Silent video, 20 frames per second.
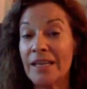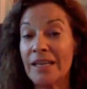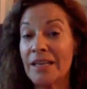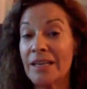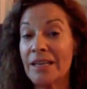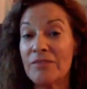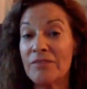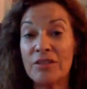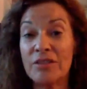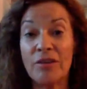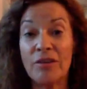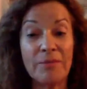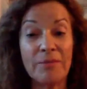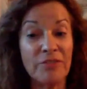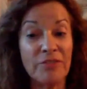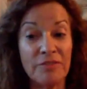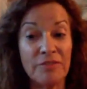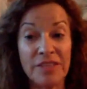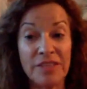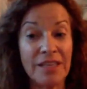even though I'm
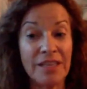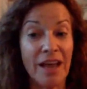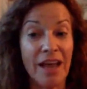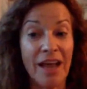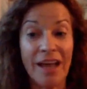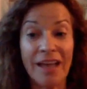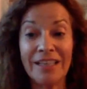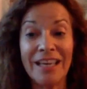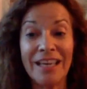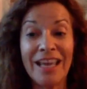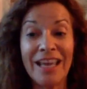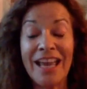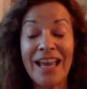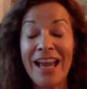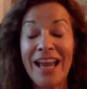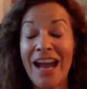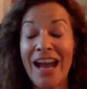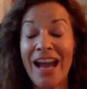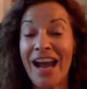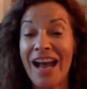59,
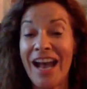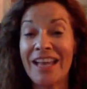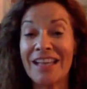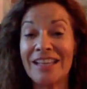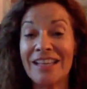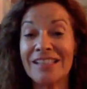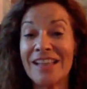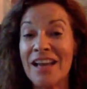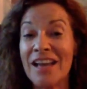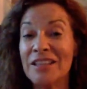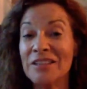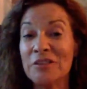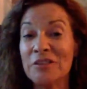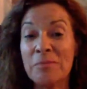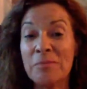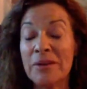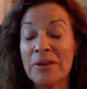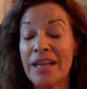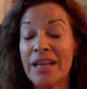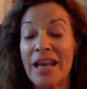and I
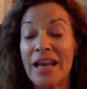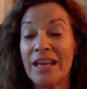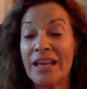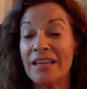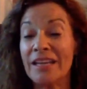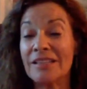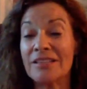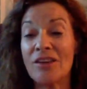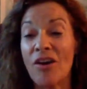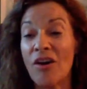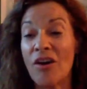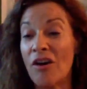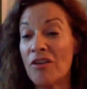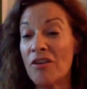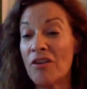lubricate all